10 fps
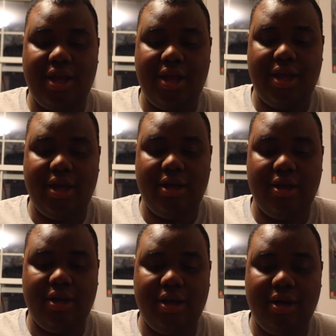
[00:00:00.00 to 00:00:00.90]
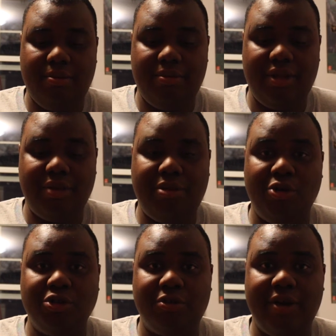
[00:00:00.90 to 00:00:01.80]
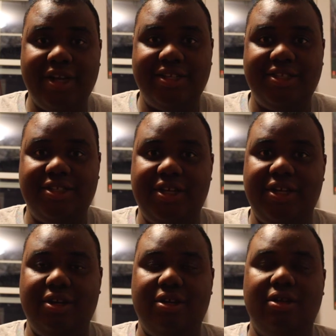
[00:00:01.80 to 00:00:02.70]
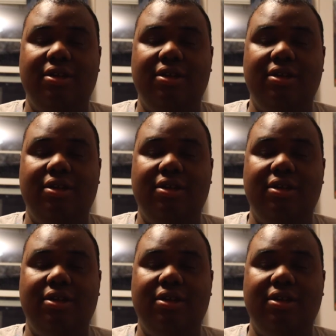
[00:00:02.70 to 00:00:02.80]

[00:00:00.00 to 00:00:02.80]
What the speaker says: And in the post-credits scene,